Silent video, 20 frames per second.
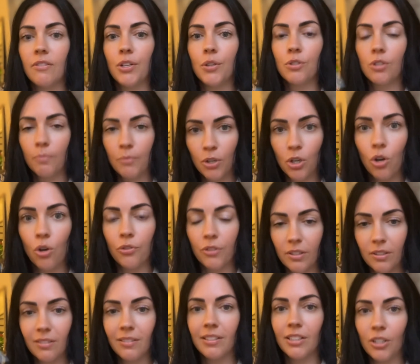you stop
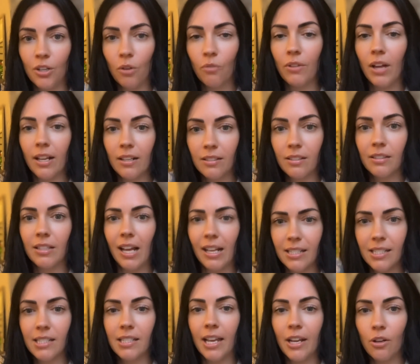that
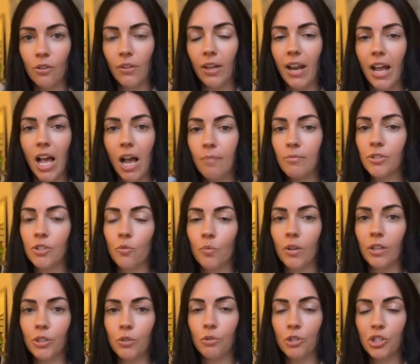cycle, that hamster wheel,
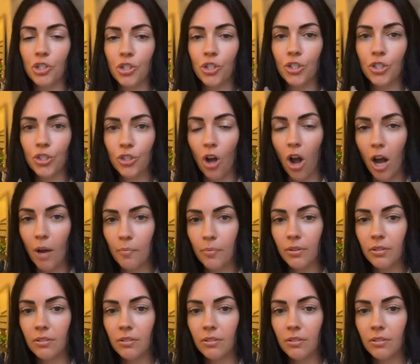and you just stop.